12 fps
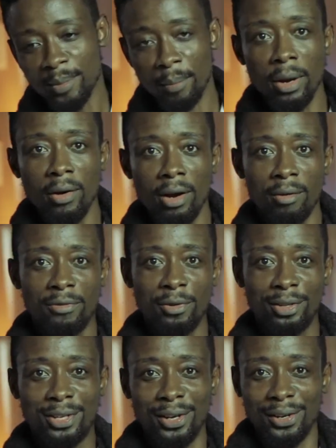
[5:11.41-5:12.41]
burial
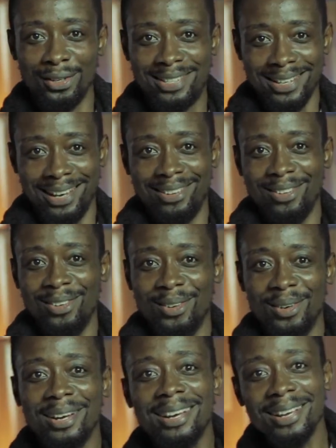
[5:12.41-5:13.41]
photos, I don't know,
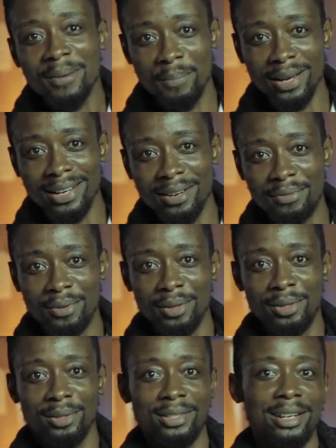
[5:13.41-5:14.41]
birthday
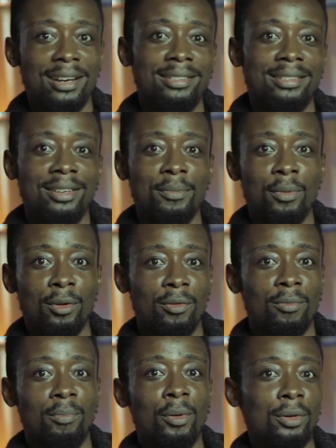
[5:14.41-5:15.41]
photos, the next day you
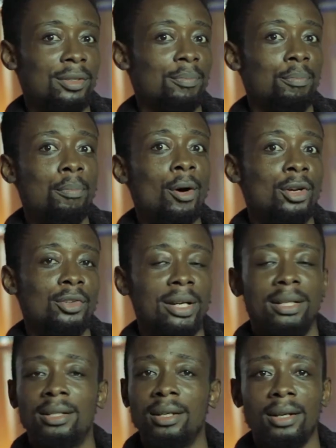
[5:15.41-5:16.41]
post
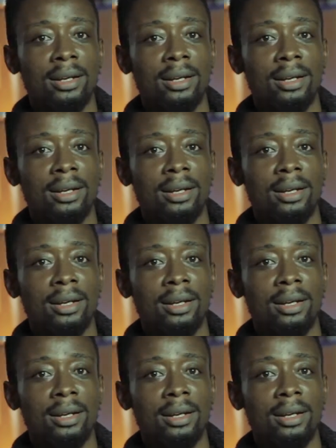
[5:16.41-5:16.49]
portraits,